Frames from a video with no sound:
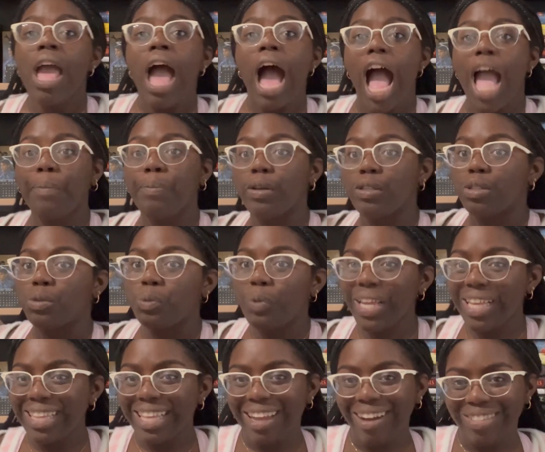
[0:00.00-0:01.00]
I post
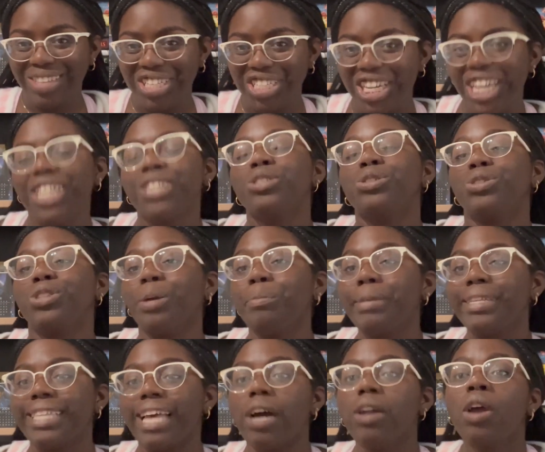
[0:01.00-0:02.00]
weekly on this channel, so don't
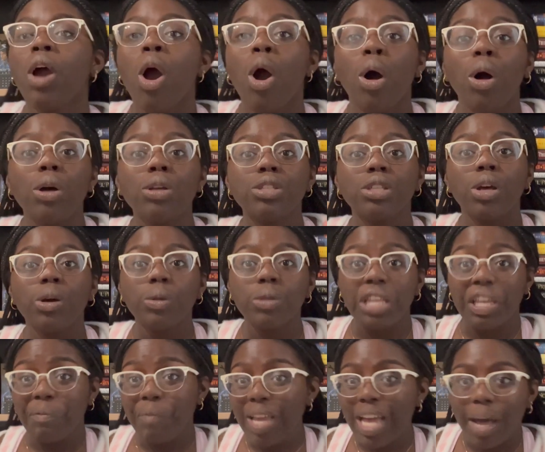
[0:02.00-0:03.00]
miss out. Also,
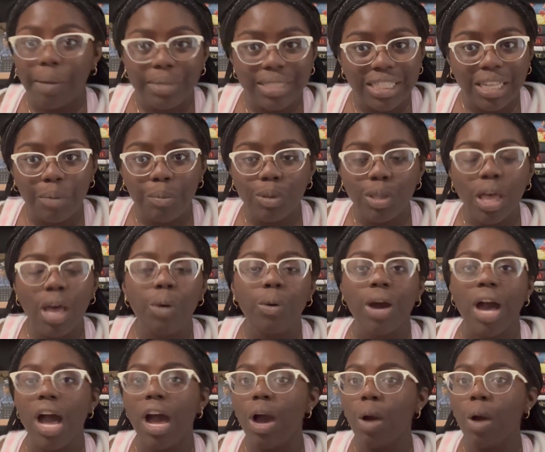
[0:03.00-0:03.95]
leave me comments down below.